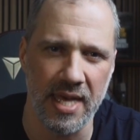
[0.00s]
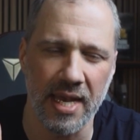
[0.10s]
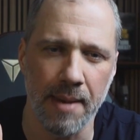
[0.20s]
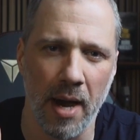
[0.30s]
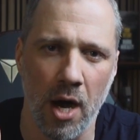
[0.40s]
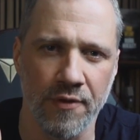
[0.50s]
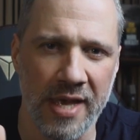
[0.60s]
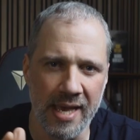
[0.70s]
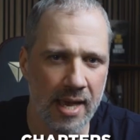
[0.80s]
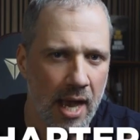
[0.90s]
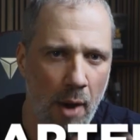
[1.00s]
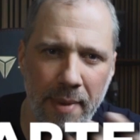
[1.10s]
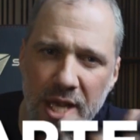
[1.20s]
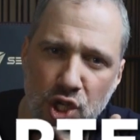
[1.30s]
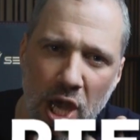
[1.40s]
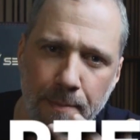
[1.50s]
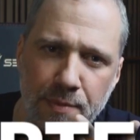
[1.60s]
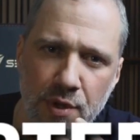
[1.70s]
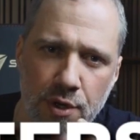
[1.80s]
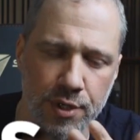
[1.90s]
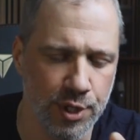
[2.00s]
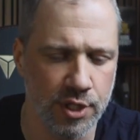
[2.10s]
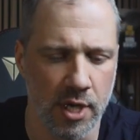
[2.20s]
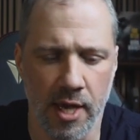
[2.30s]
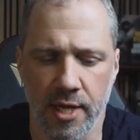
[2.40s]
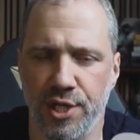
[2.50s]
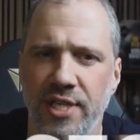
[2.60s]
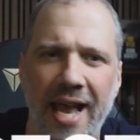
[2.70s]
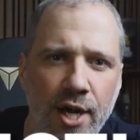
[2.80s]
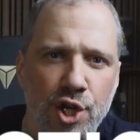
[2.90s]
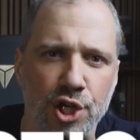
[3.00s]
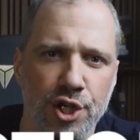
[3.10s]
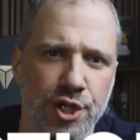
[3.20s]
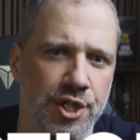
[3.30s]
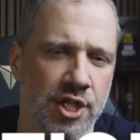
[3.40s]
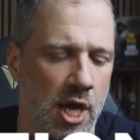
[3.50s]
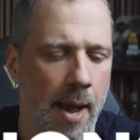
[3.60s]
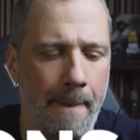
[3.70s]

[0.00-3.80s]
think about how many chapters, sections,